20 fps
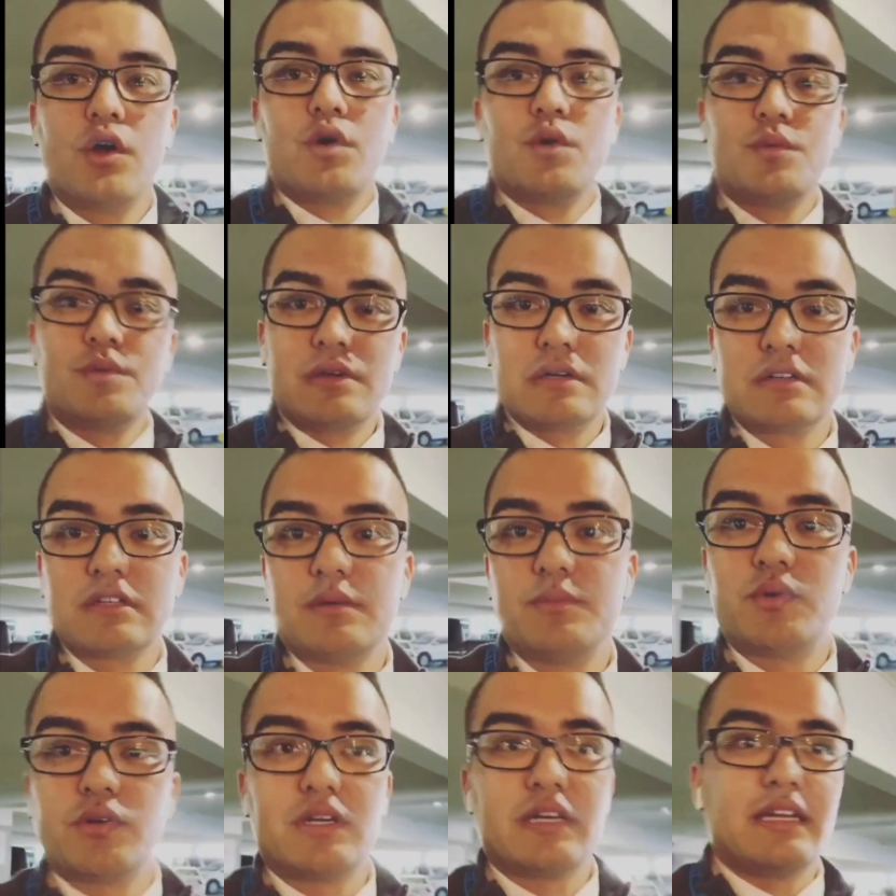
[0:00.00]
Well, good
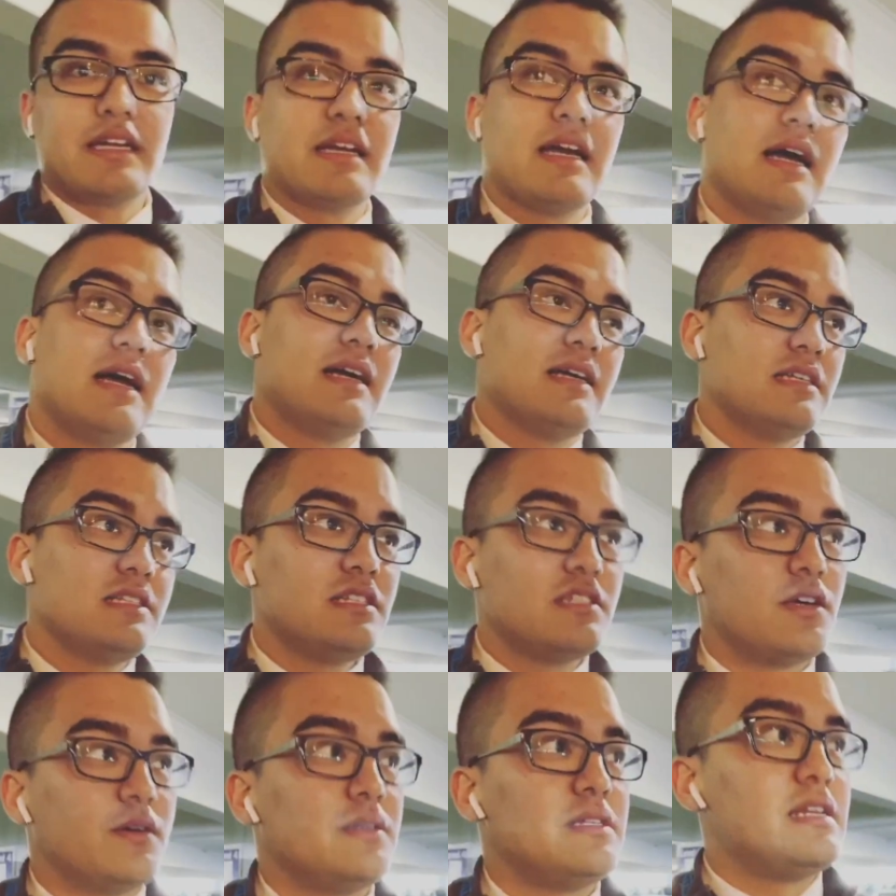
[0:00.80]
morning, guys.
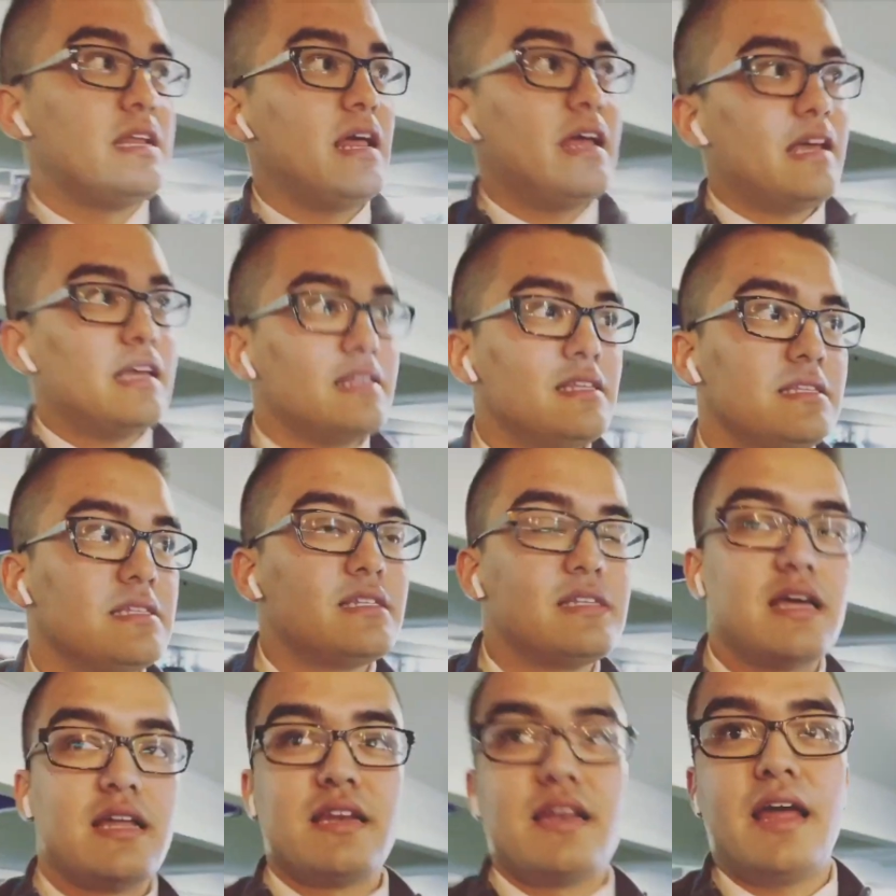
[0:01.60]
So today is
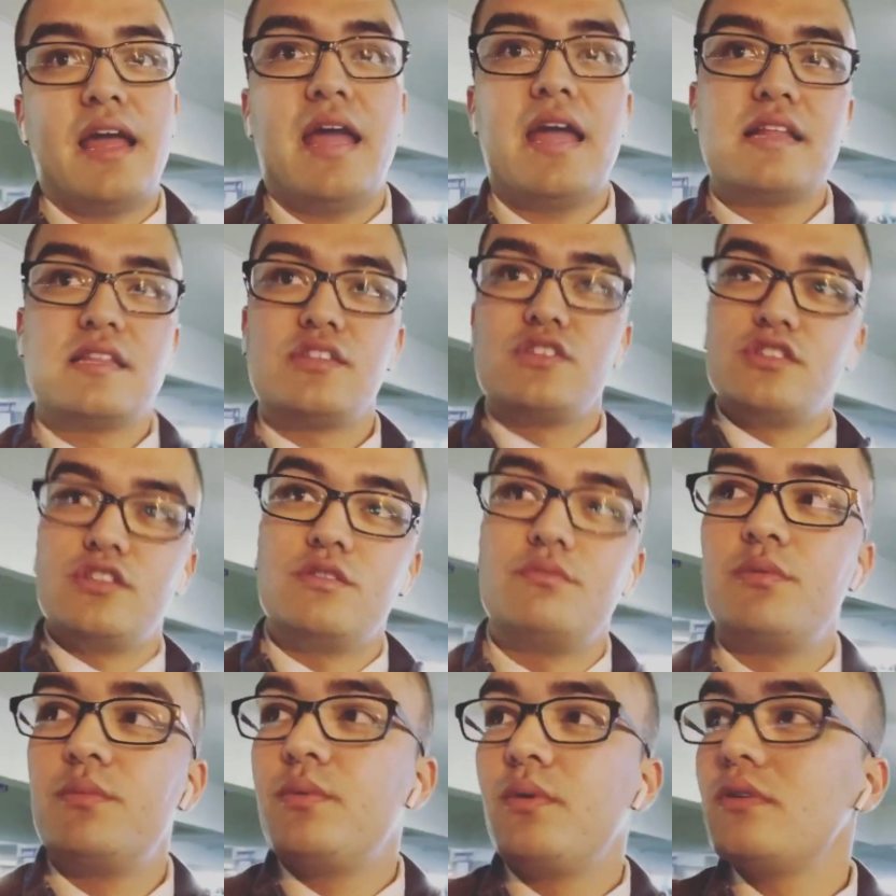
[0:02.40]
Sunday. It's Super
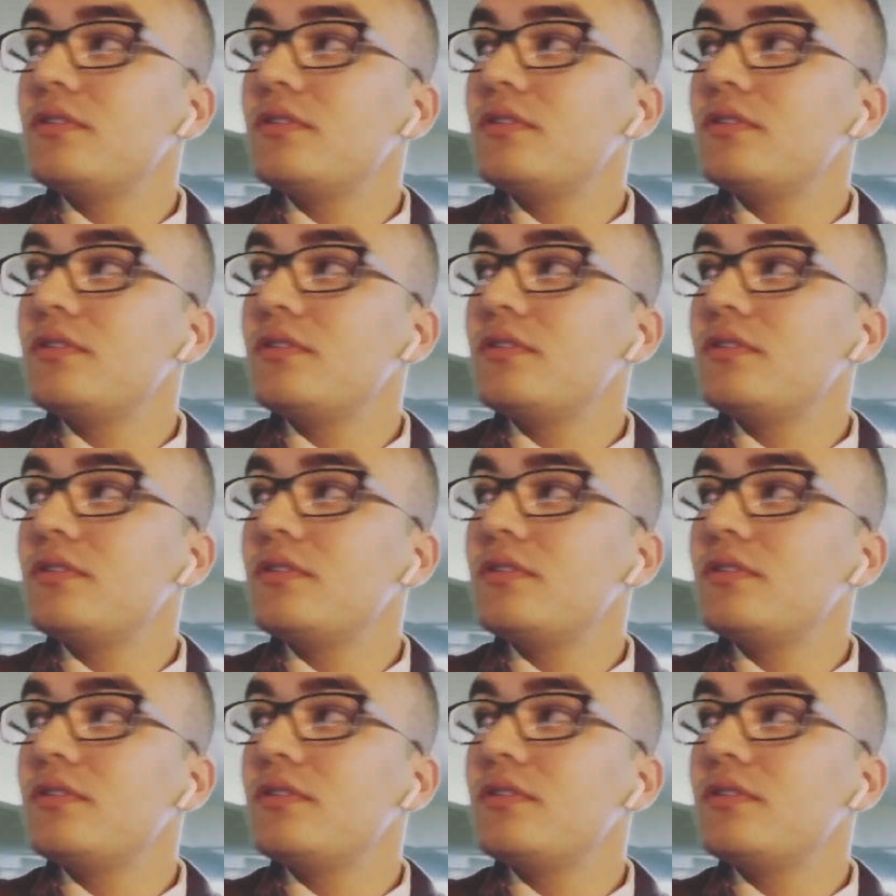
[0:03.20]
Bowl